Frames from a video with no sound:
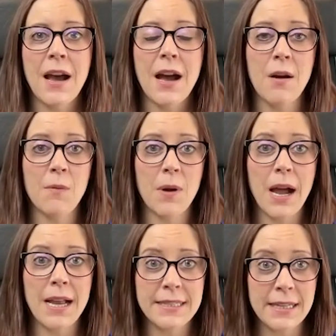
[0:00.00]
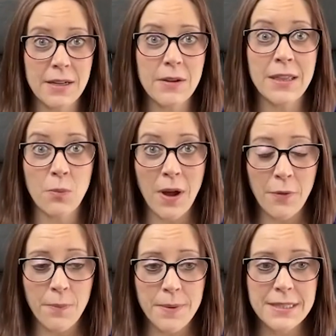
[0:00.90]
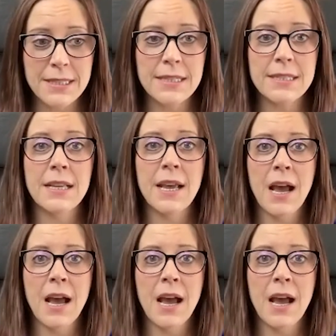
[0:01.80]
I sit in the wealth business.